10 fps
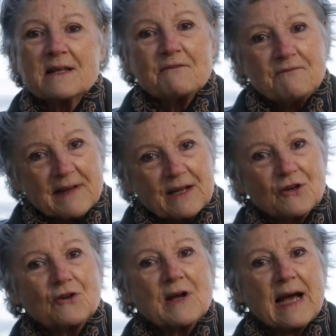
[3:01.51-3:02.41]
the
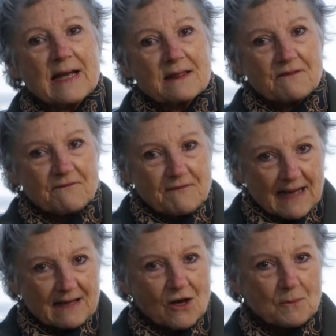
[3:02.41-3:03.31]
finger at the fat
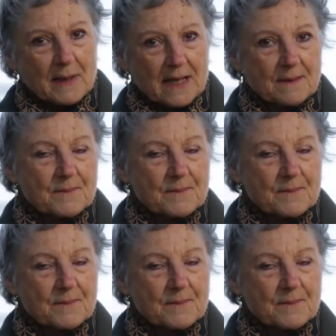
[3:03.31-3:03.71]
lobby.